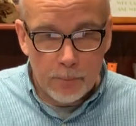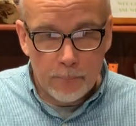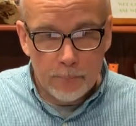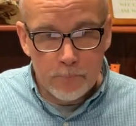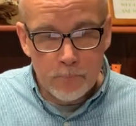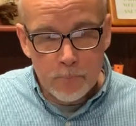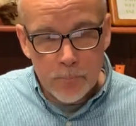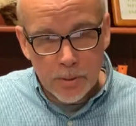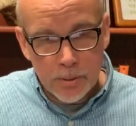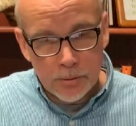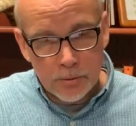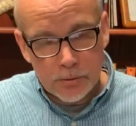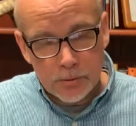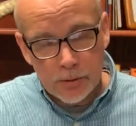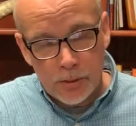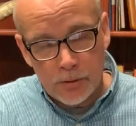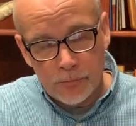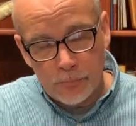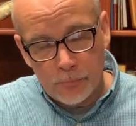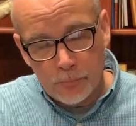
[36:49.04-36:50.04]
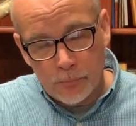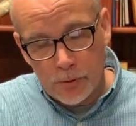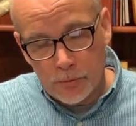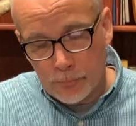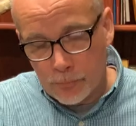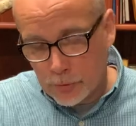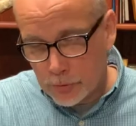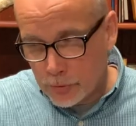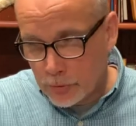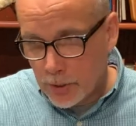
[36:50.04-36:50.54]
But
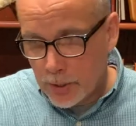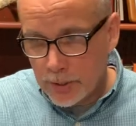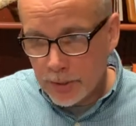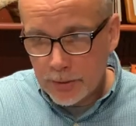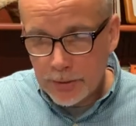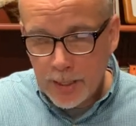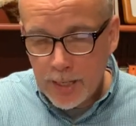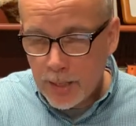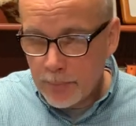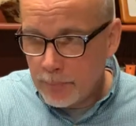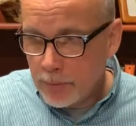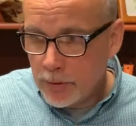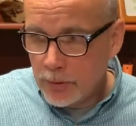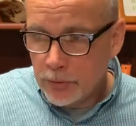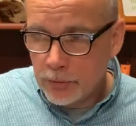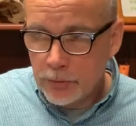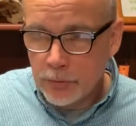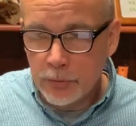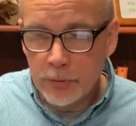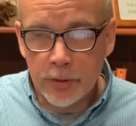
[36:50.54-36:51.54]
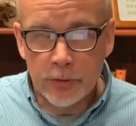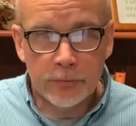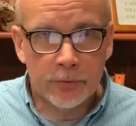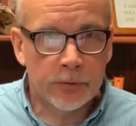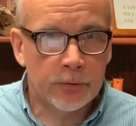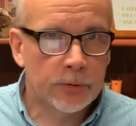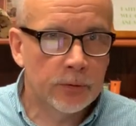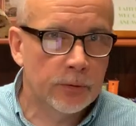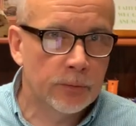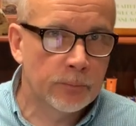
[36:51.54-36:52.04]
if we're trying to tap into two
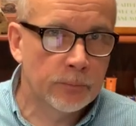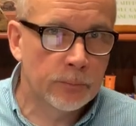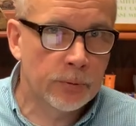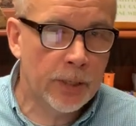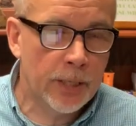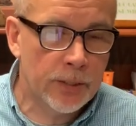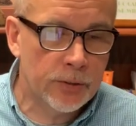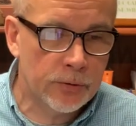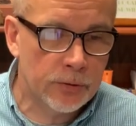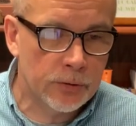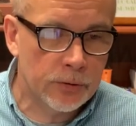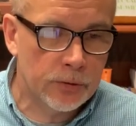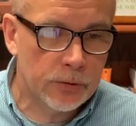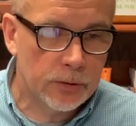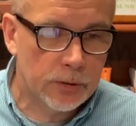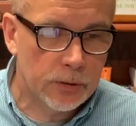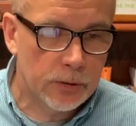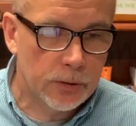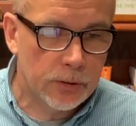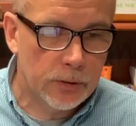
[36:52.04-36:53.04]
different places,